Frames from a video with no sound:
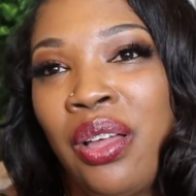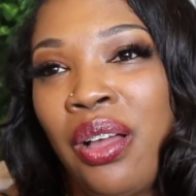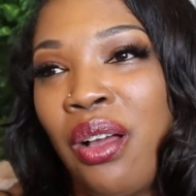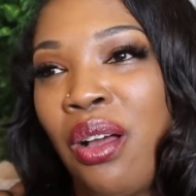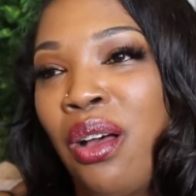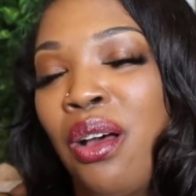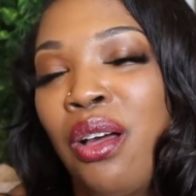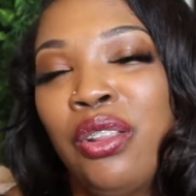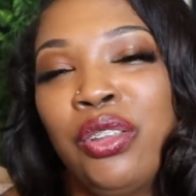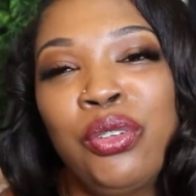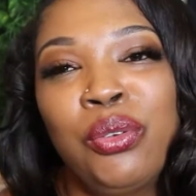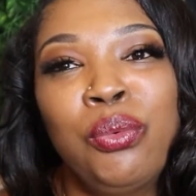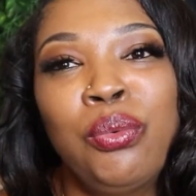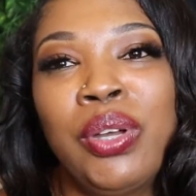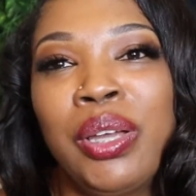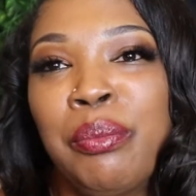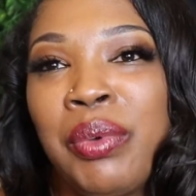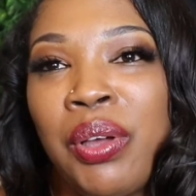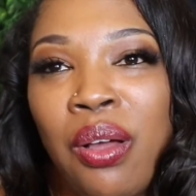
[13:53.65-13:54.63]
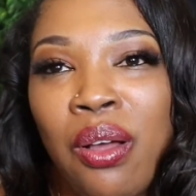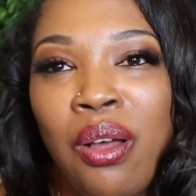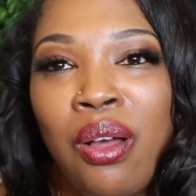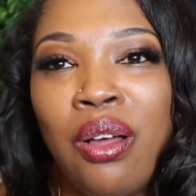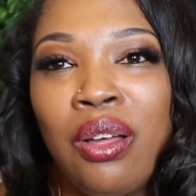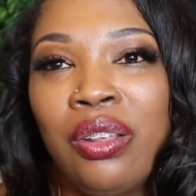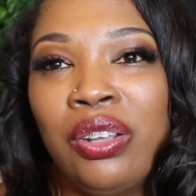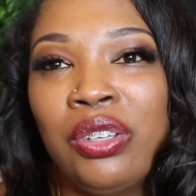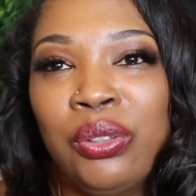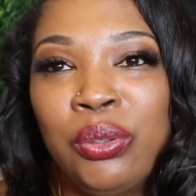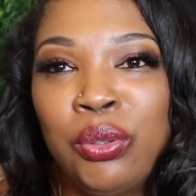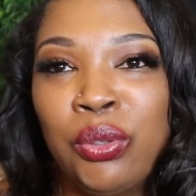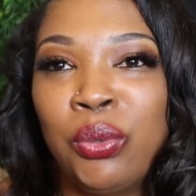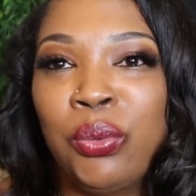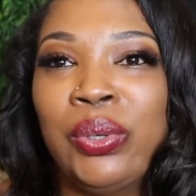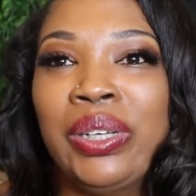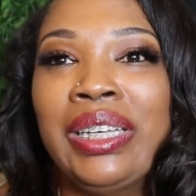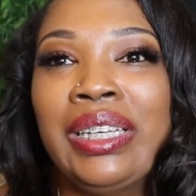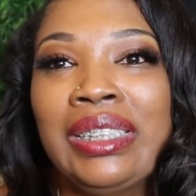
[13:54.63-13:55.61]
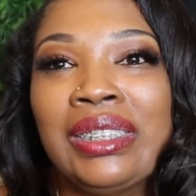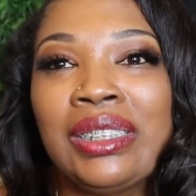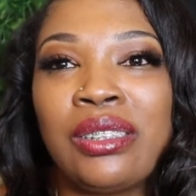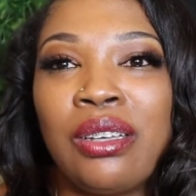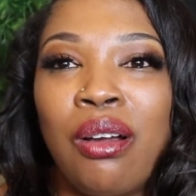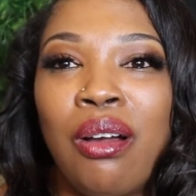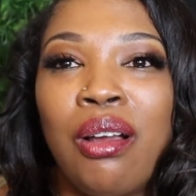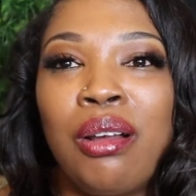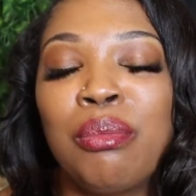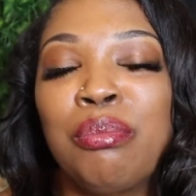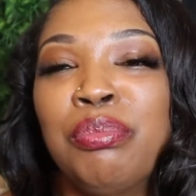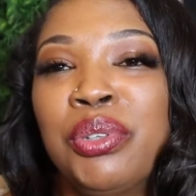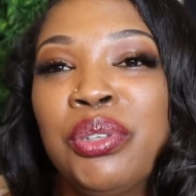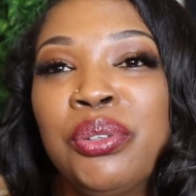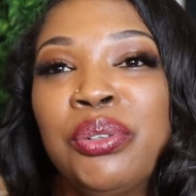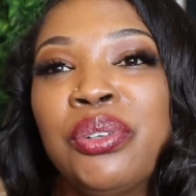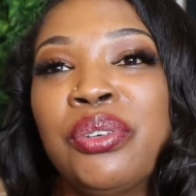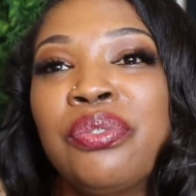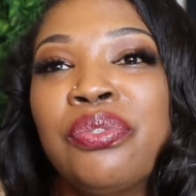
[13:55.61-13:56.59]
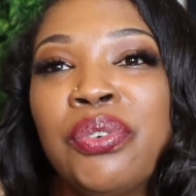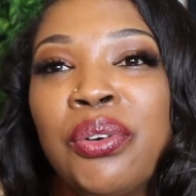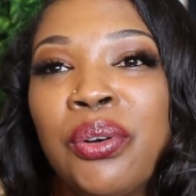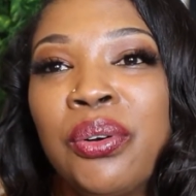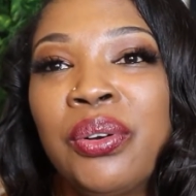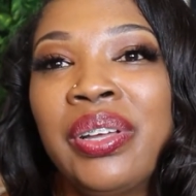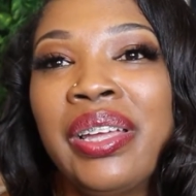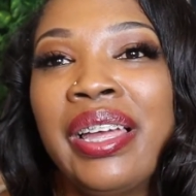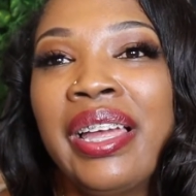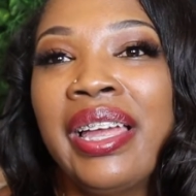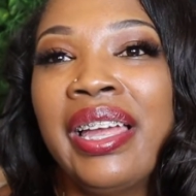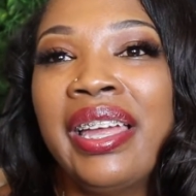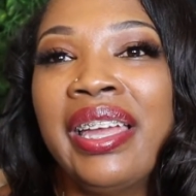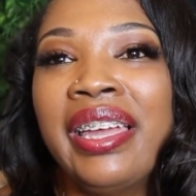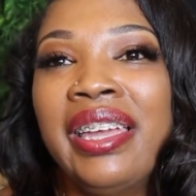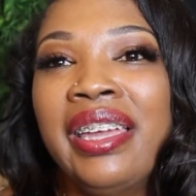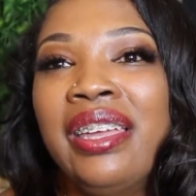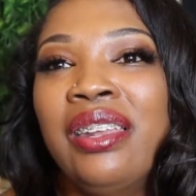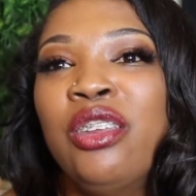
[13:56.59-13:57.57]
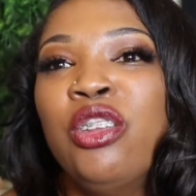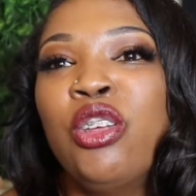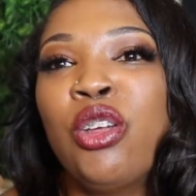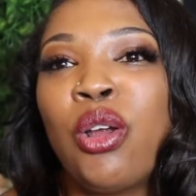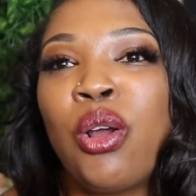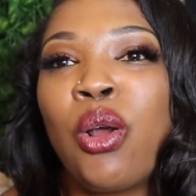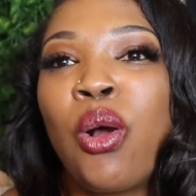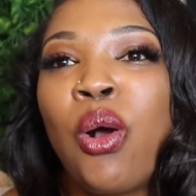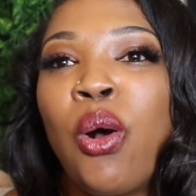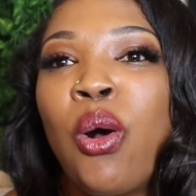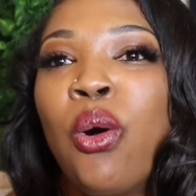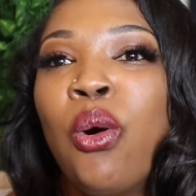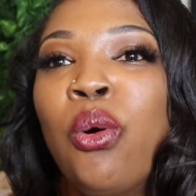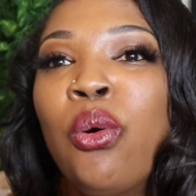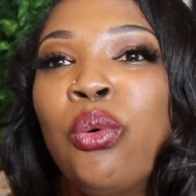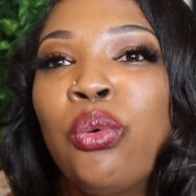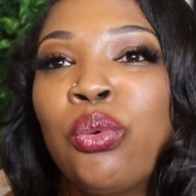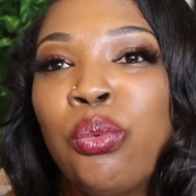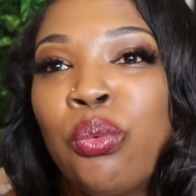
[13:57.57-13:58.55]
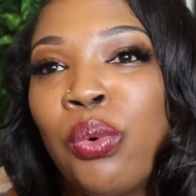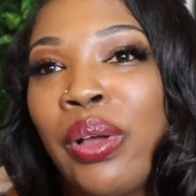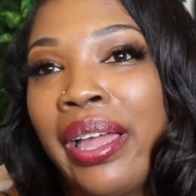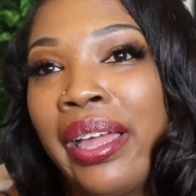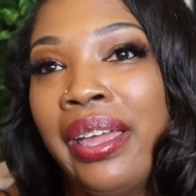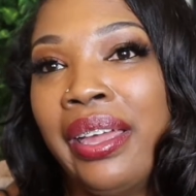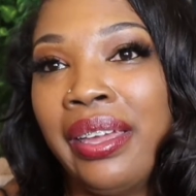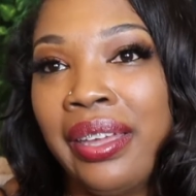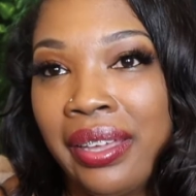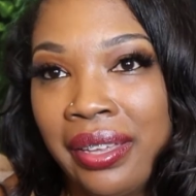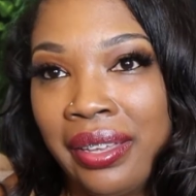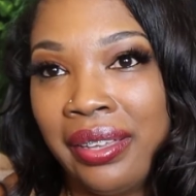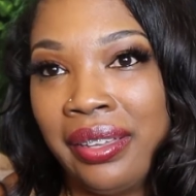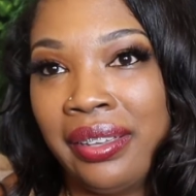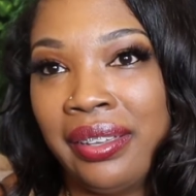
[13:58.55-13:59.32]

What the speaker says: All you women, all you queens are beautiful in your own way.